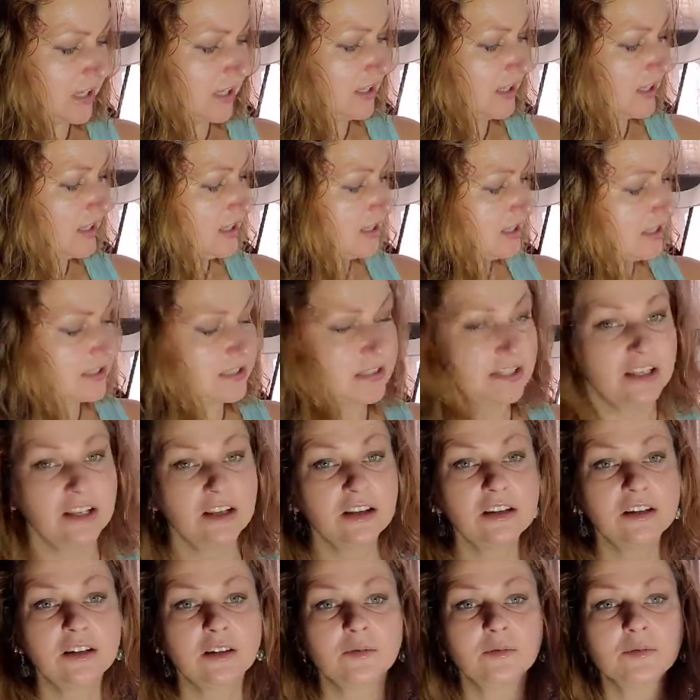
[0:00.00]
And this is
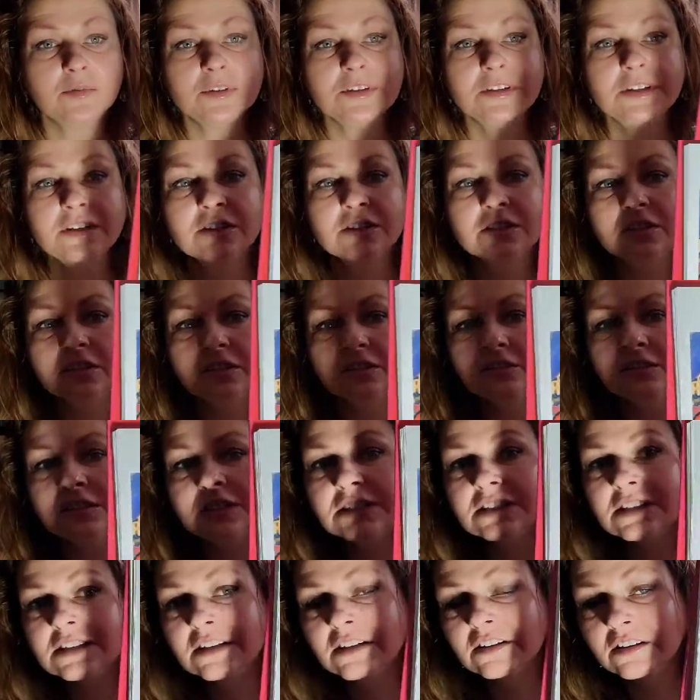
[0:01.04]
another composition
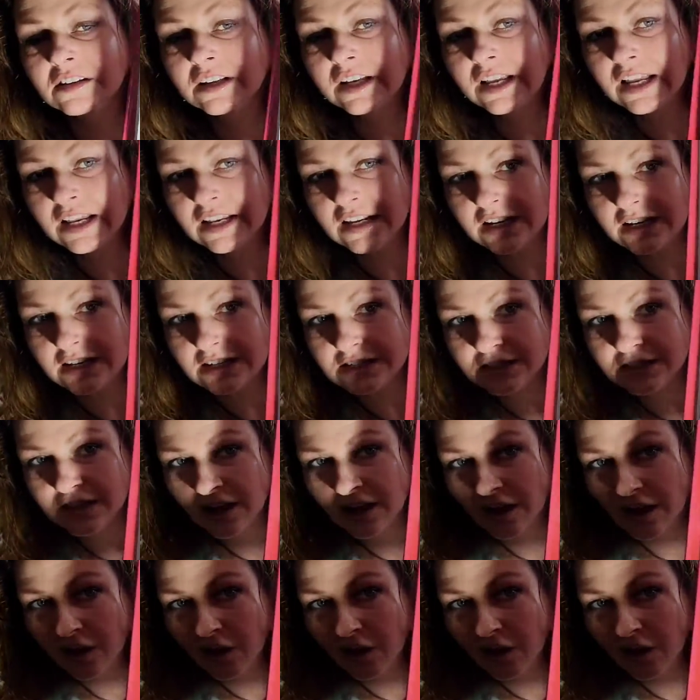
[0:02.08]
with the ladies